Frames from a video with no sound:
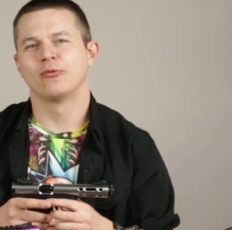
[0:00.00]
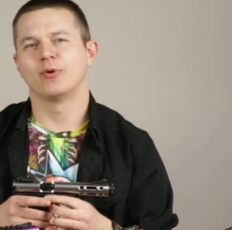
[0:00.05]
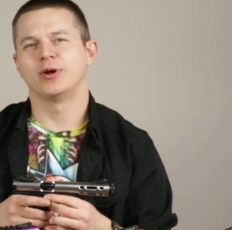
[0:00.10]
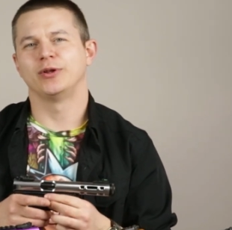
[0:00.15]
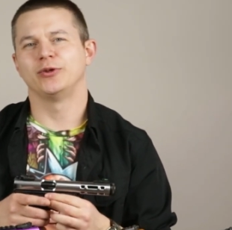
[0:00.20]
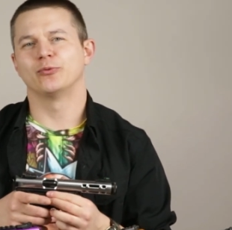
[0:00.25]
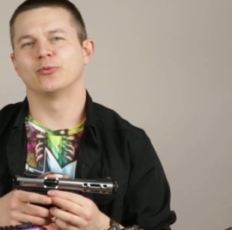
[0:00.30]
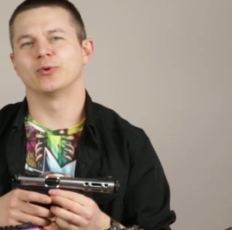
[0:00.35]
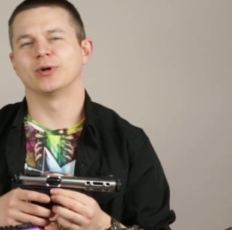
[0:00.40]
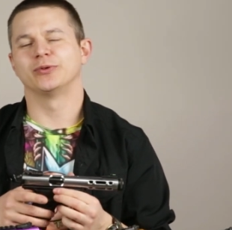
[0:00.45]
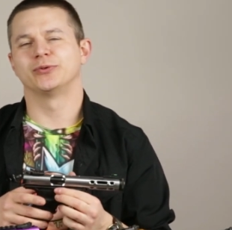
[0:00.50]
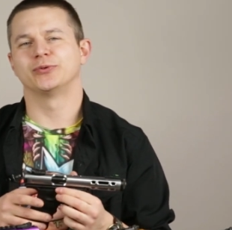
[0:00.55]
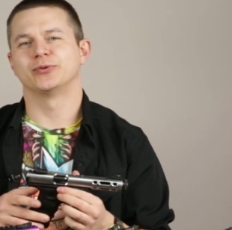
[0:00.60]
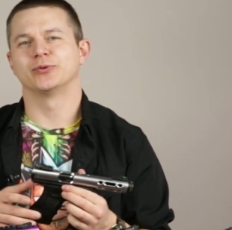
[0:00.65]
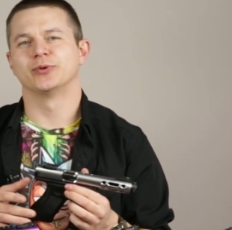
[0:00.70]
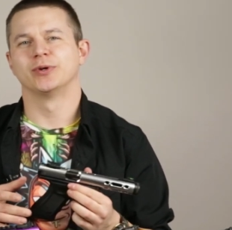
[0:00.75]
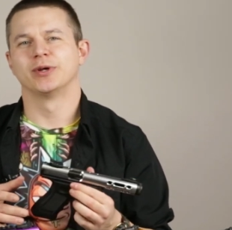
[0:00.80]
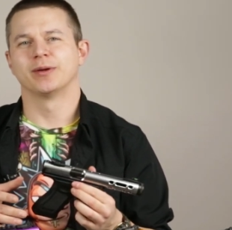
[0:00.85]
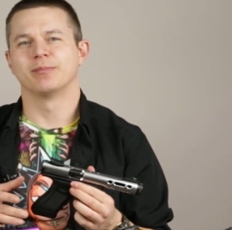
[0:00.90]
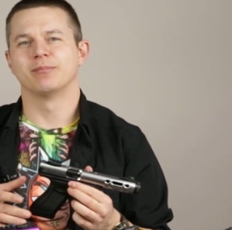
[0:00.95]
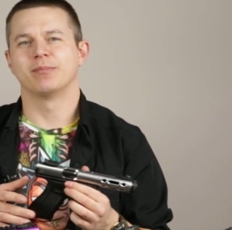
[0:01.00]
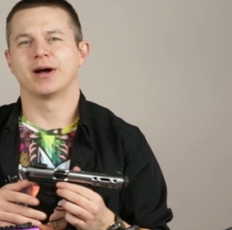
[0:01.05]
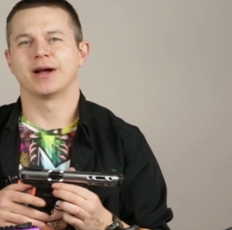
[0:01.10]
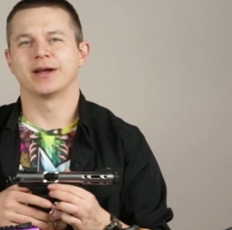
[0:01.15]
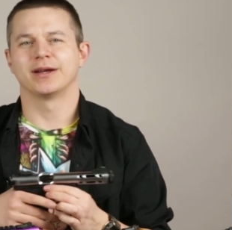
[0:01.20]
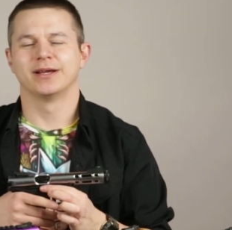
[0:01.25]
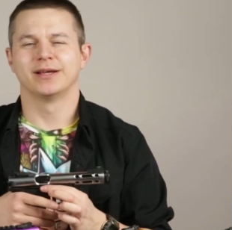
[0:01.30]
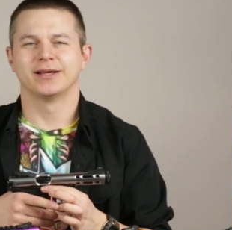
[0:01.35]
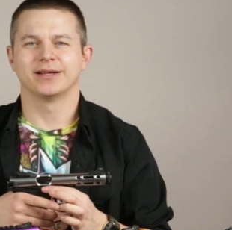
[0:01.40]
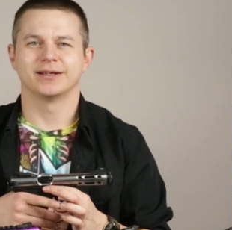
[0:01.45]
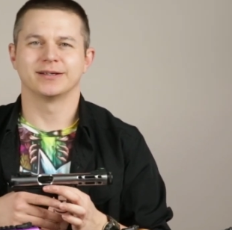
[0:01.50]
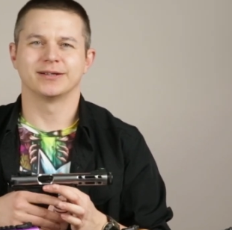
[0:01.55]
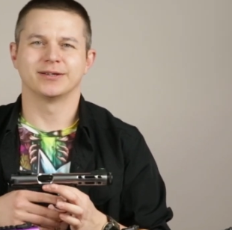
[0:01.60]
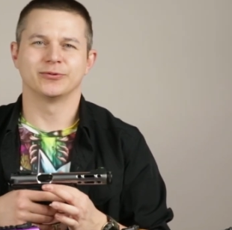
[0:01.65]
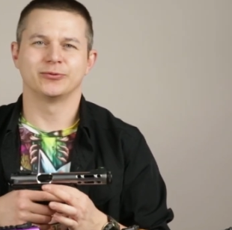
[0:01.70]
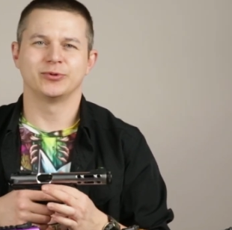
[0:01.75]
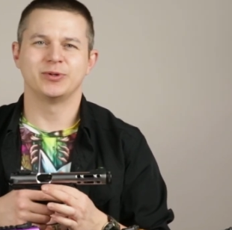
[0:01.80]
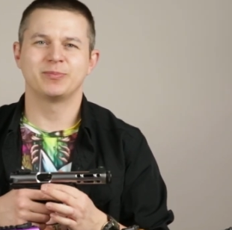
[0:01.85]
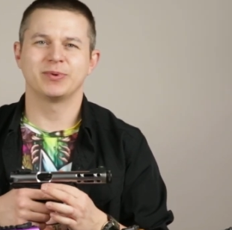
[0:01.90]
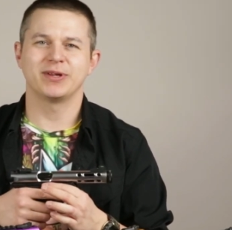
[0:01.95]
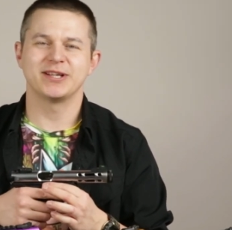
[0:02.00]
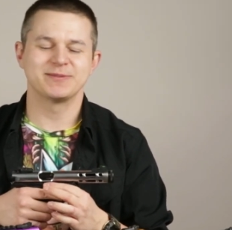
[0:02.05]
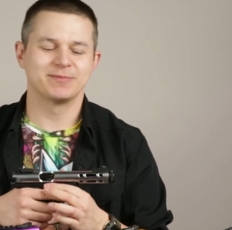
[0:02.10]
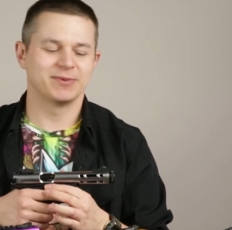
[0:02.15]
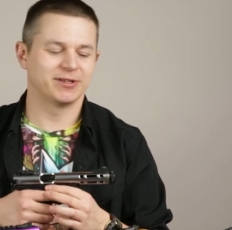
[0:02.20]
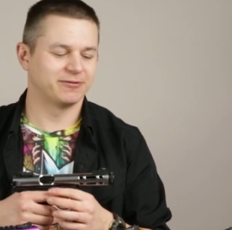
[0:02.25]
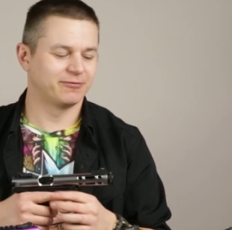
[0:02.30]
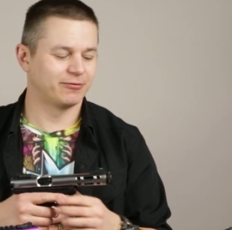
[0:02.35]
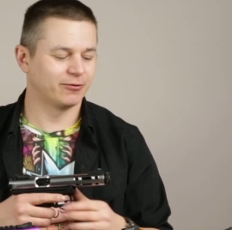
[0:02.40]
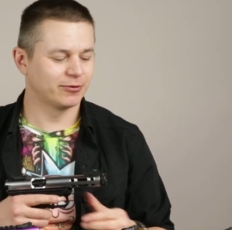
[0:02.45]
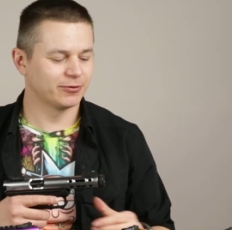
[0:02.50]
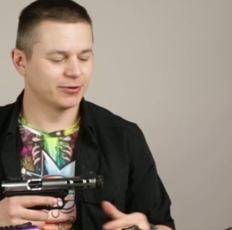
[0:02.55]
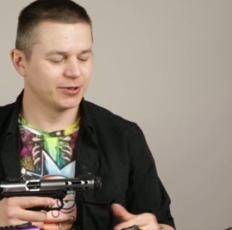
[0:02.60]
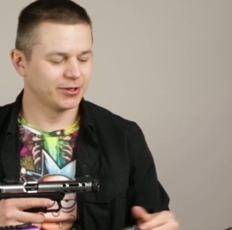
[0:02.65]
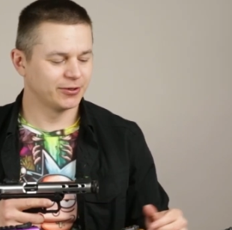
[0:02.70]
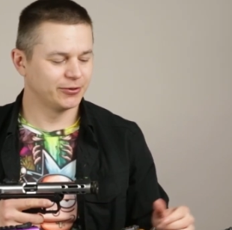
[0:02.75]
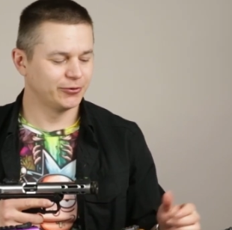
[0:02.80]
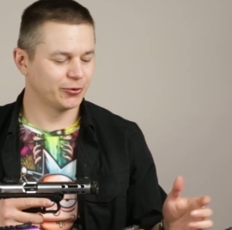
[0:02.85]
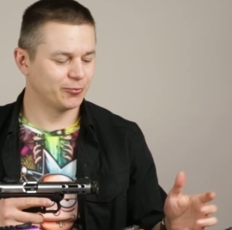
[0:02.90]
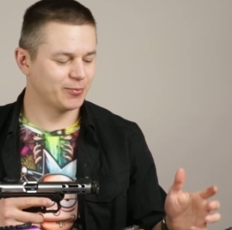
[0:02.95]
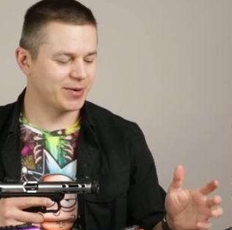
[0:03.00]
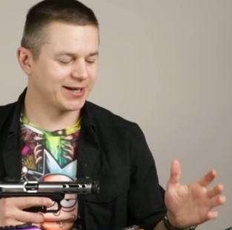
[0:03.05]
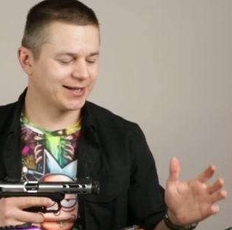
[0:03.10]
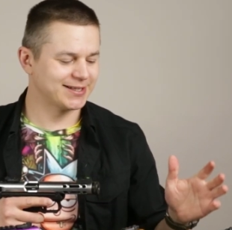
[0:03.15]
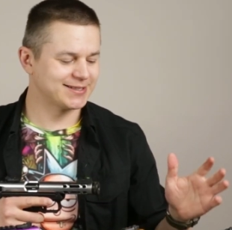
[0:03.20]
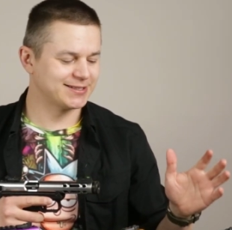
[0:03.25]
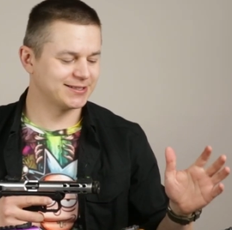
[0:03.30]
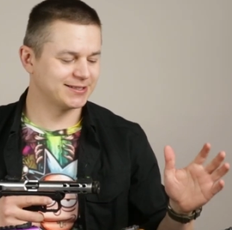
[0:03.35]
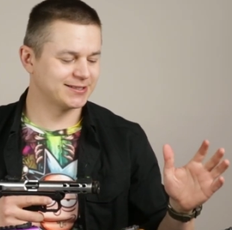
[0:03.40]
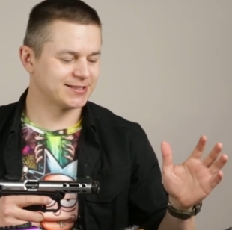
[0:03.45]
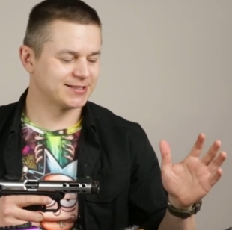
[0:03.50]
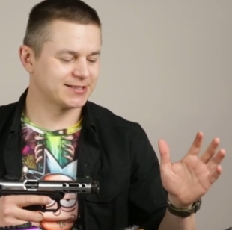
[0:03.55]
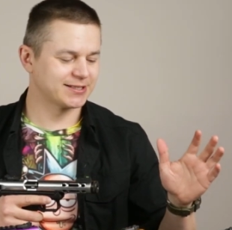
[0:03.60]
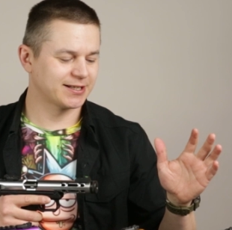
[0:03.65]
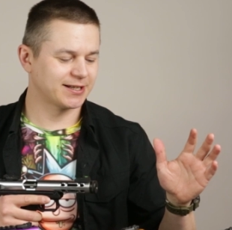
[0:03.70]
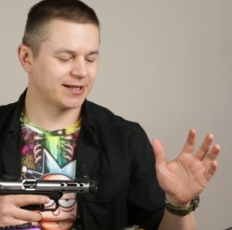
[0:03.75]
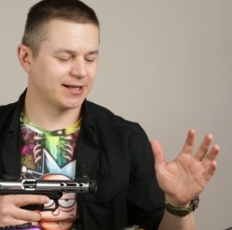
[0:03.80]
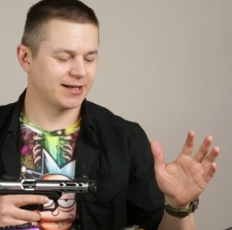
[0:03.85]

when you want to buy a replacement for your magazines.